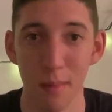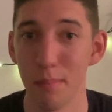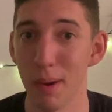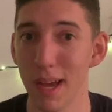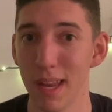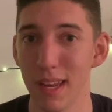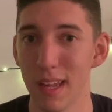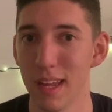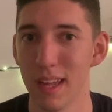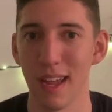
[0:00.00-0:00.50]

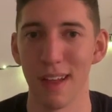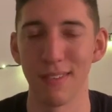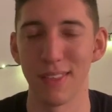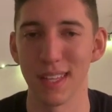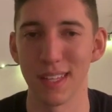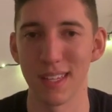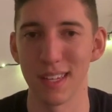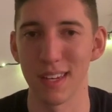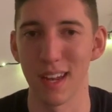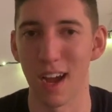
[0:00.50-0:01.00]
but if
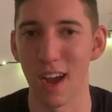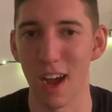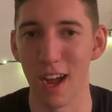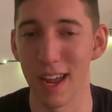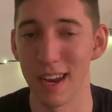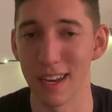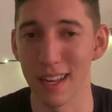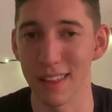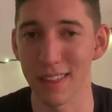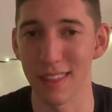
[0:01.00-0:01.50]
they did
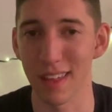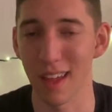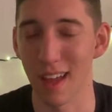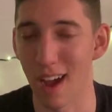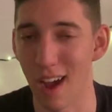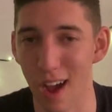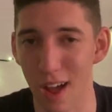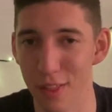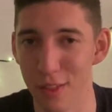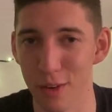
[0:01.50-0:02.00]
anything
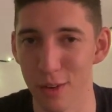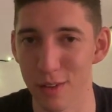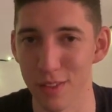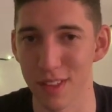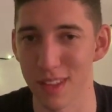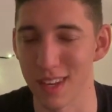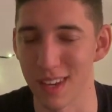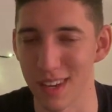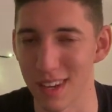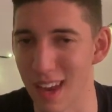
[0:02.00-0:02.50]
other
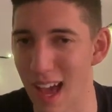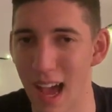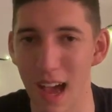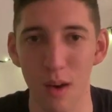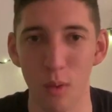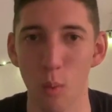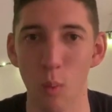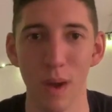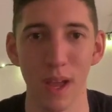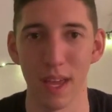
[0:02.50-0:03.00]
than
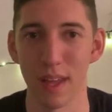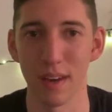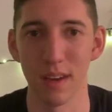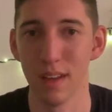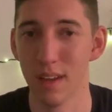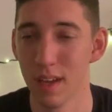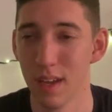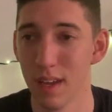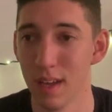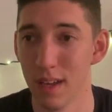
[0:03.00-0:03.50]
not win,
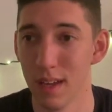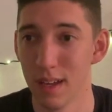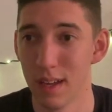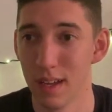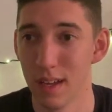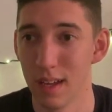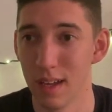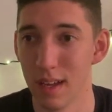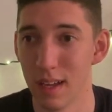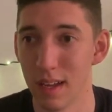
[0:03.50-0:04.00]

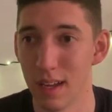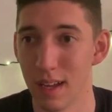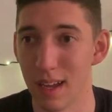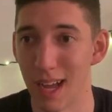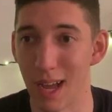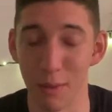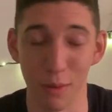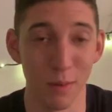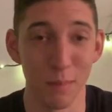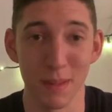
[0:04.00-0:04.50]

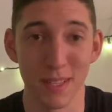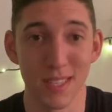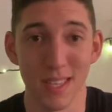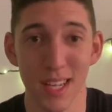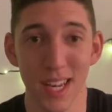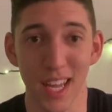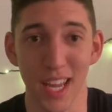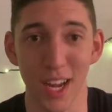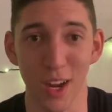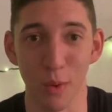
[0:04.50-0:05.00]
I wouldn't be
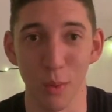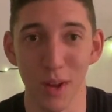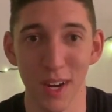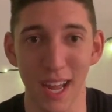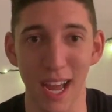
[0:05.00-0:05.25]
sitting here, would